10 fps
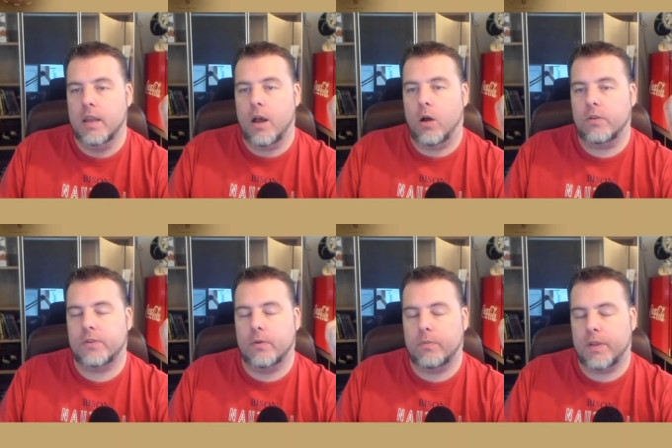
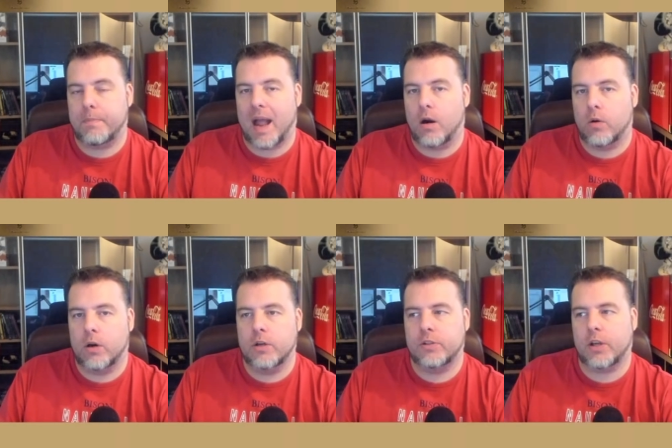Also, the
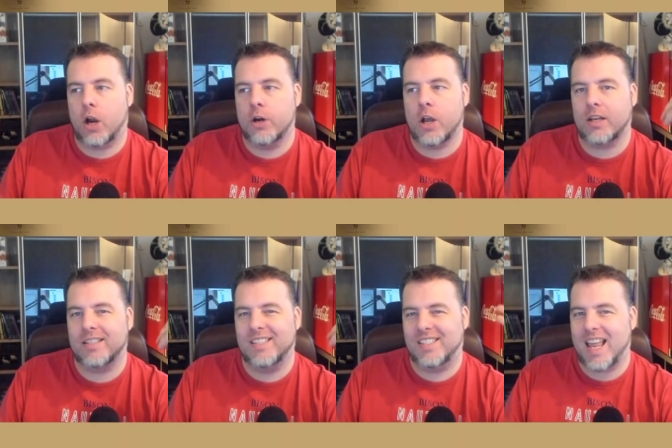powers are not
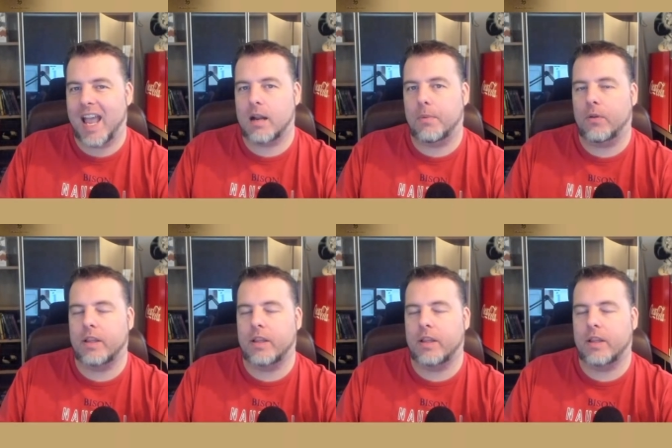stackable,